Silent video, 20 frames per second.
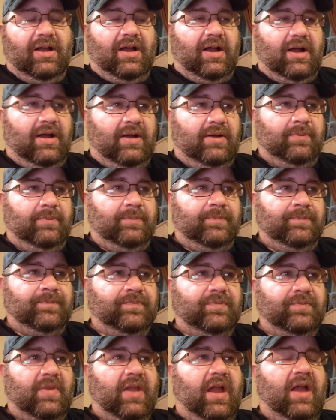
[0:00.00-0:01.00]
I
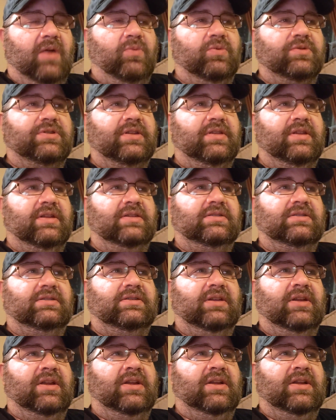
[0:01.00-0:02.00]
will say
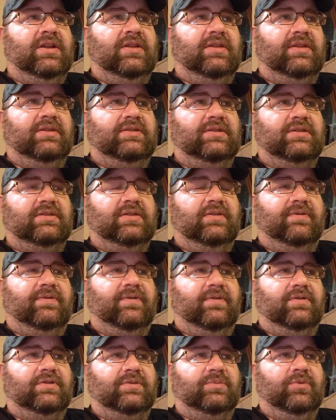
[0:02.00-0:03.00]
this. This is the
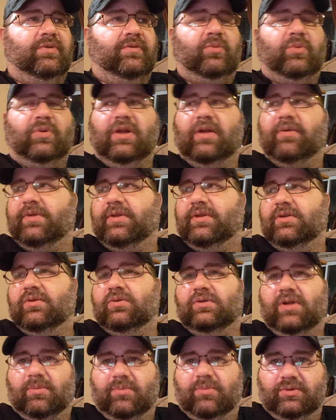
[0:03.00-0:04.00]
first movie we have with the new
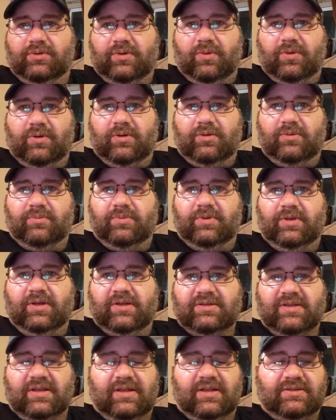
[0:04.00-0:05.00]
Dumbledore,
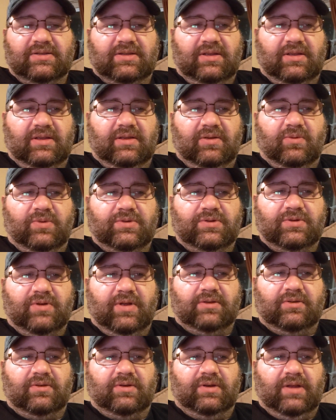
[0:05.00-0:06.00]
because I guess the original
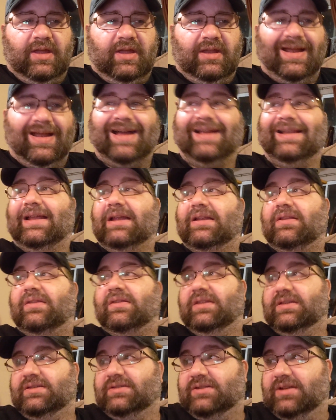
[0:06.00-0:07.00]
actor died. I like
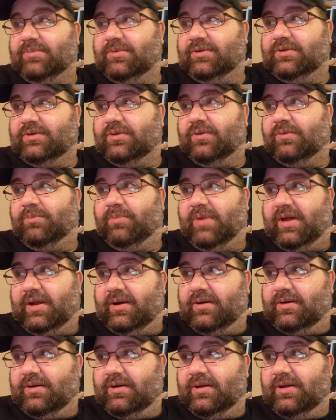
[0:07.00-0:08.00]
this Dumbledore
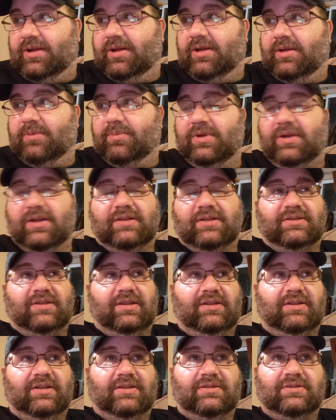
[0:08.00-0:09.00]
better, because
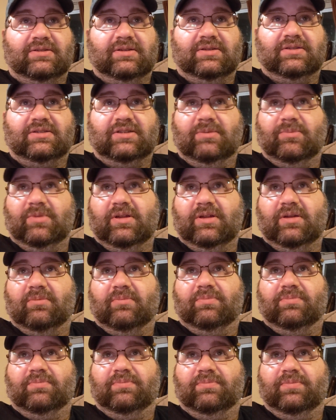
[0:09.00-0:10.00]
he doesn't just seem like a,
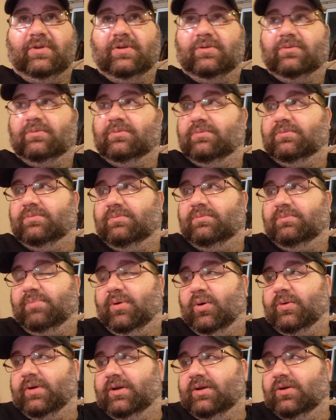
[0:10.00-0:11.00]
you know,
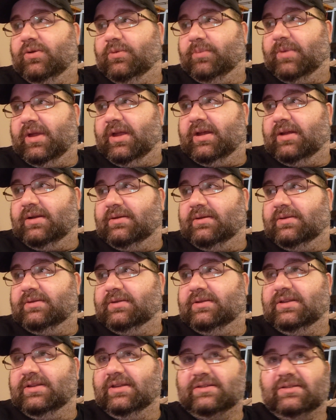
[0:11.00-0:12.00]
boring old man.
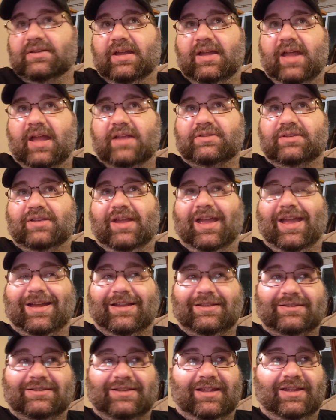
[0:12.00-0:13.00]
This guy actually
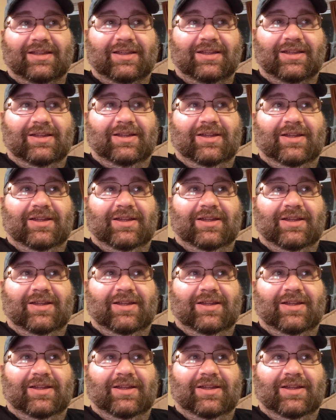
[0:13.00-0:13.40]
has, like,